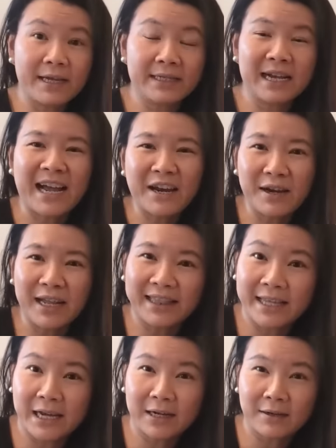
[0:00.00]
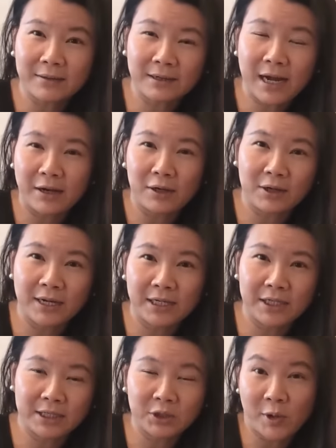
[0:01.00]
is kind of like they are kind of
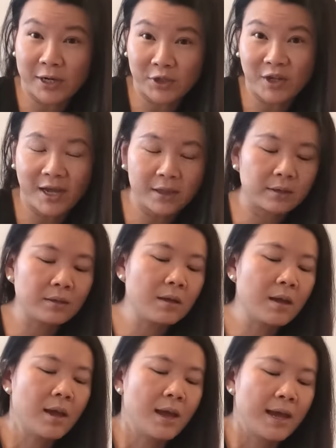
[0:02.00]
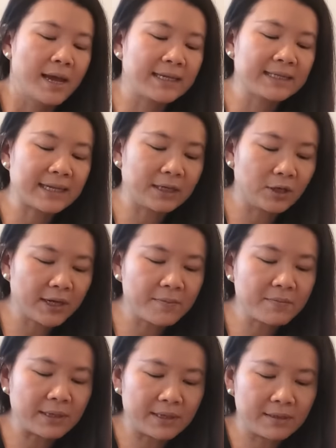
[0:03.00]
intertwined together it's like look
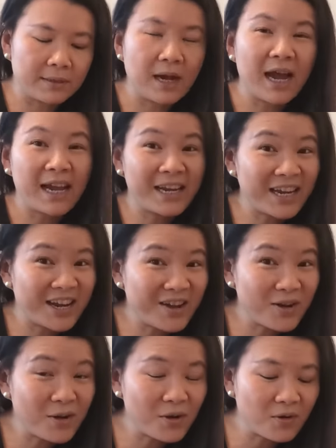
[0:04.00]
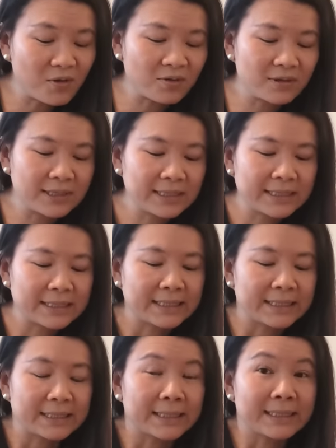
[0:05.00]
at me i know
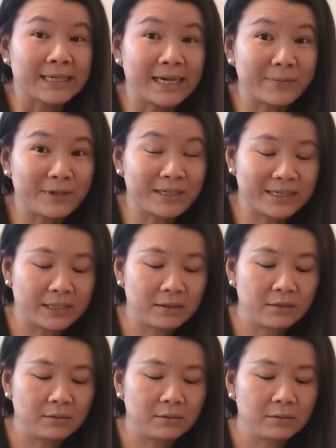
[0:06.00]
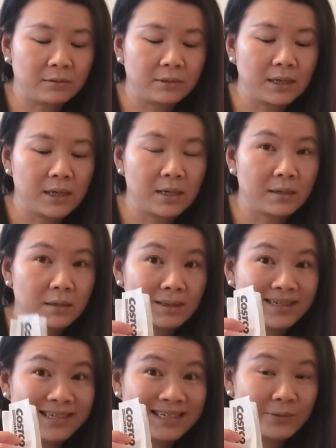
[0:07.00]
i'm gonna tell you
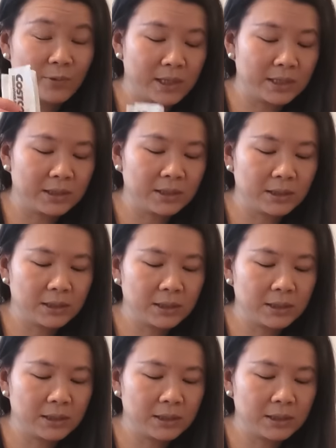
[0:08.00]
one